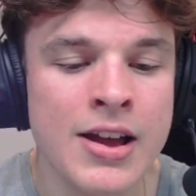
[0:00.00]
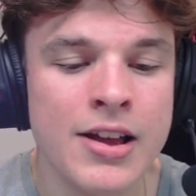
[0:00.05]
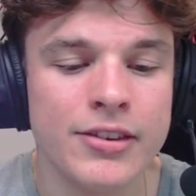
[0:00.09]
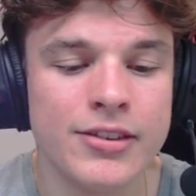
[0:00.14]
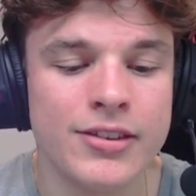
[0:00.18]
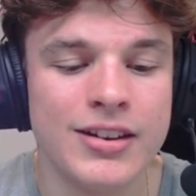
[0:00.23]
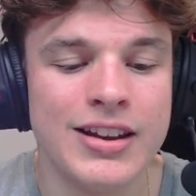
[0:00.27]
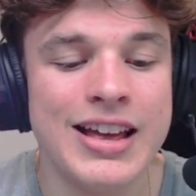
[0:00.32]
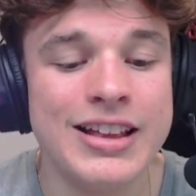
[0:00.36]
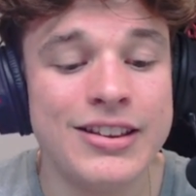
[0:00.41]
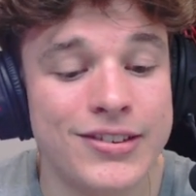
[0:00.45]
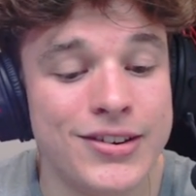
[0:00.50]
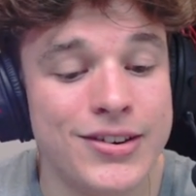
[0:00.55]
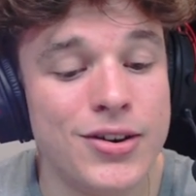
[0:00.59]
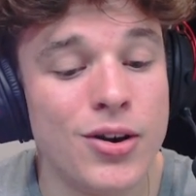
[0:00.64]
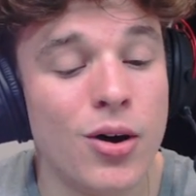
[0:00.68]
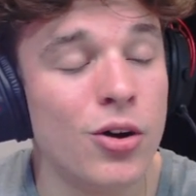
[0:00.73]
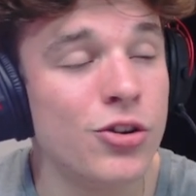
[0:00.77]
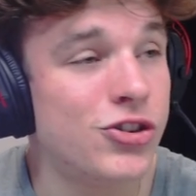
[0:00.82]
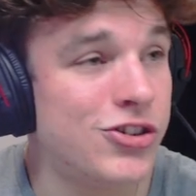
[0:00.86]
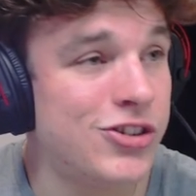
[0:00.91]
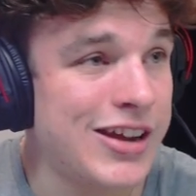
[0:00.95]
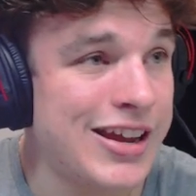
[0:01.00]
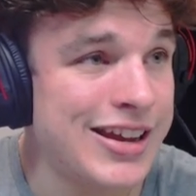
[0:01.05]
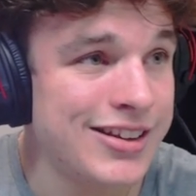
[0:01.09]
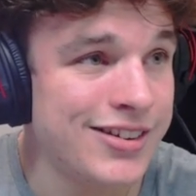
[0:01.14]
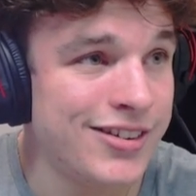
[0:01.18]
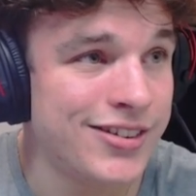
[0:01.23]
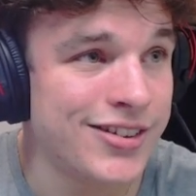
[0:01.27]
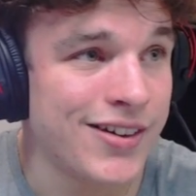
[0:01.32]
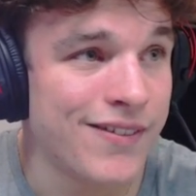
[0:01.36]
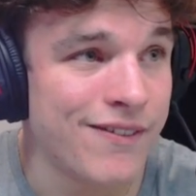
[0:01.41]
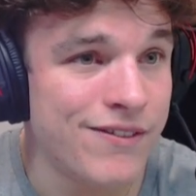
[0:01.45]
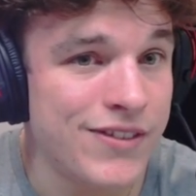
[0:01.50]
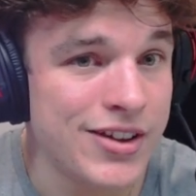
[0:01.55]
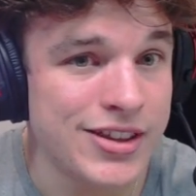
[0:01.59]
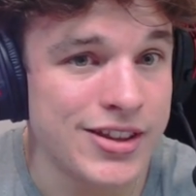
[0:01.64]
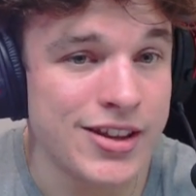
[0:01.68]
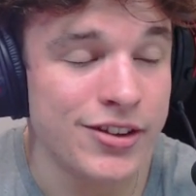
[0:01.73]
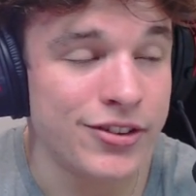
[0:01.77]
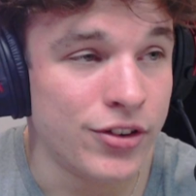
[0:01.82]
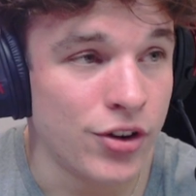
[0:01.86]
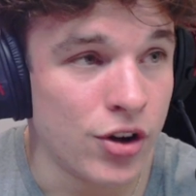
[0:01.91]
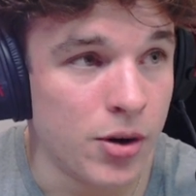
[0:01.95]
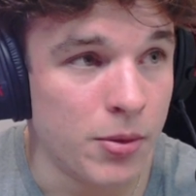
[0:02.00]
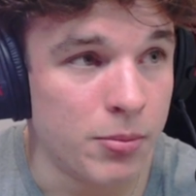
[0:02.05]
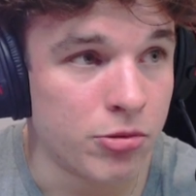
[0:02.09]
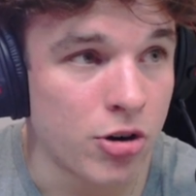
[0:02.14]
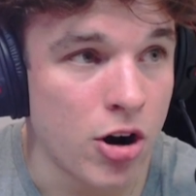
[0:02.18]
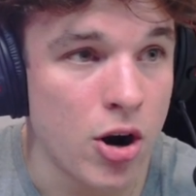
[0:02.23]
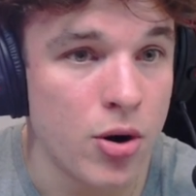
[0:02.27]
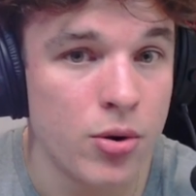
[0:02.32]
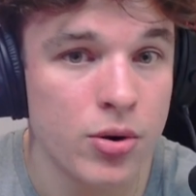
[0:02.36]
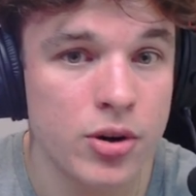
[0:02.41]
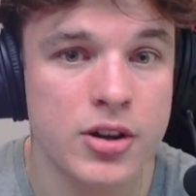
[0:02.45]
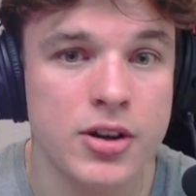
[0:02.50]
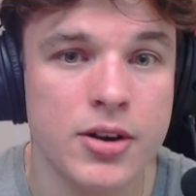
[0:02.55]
So let's not change something that's not broke.